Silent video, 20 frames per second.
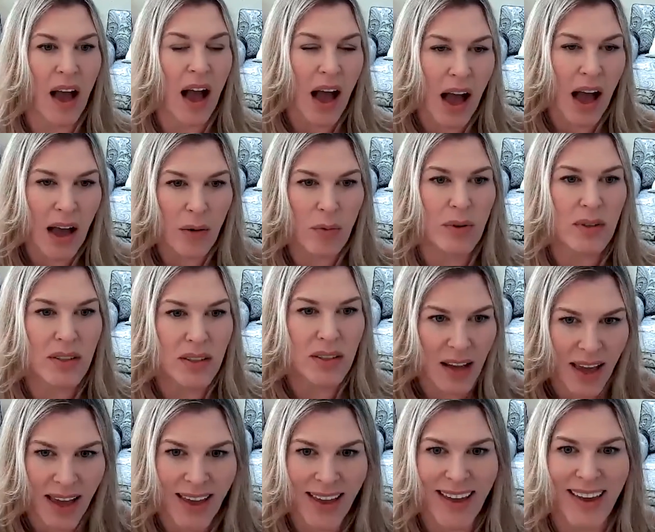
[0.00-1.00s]
I would
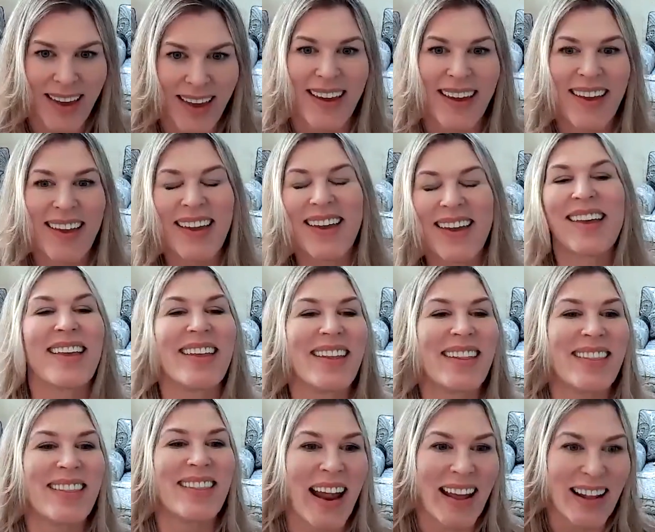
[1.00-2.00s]
say
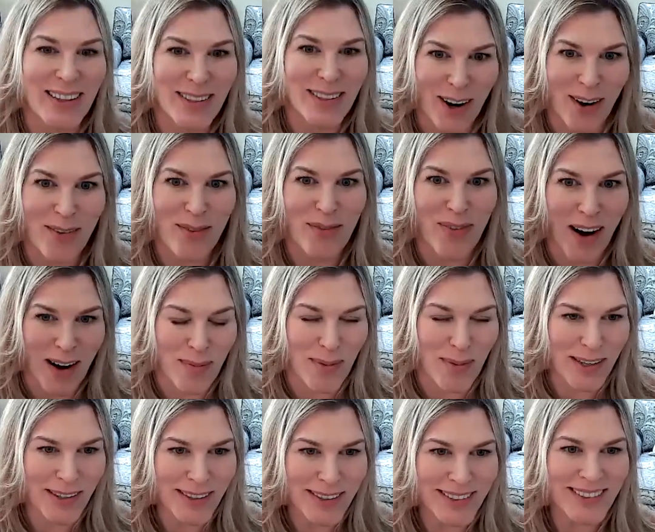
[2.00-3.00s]
that it's our
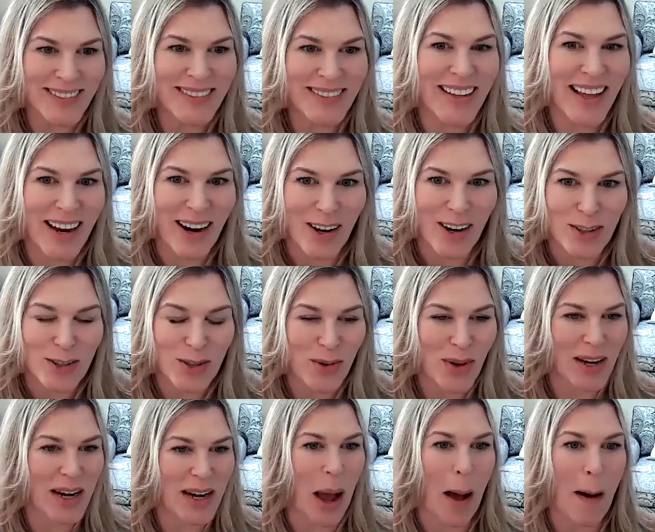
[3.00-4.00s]
farmers. They are
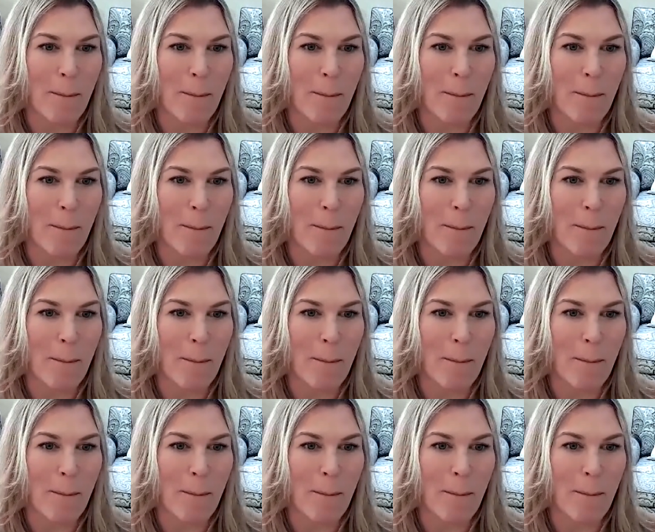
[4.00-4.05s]
doing,